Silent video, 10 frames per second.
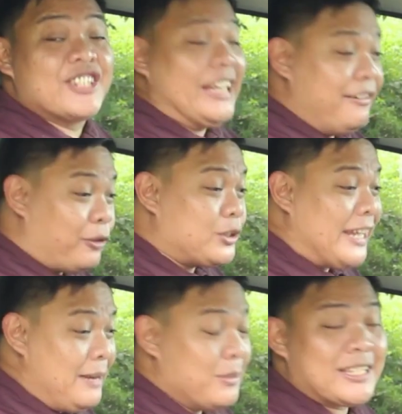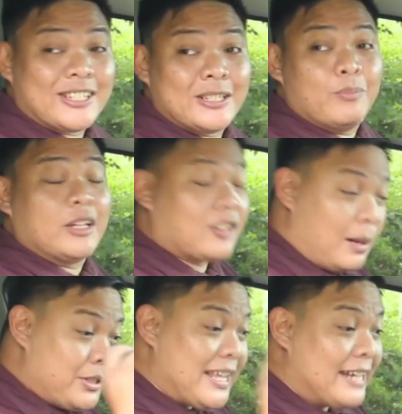infotainment system that comes
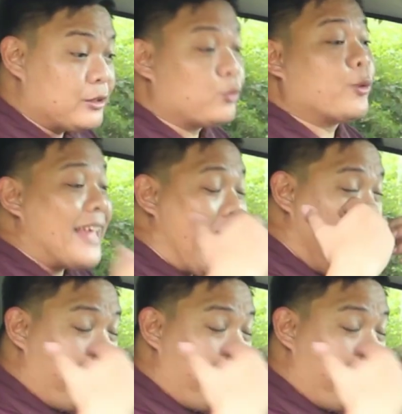standard with Apple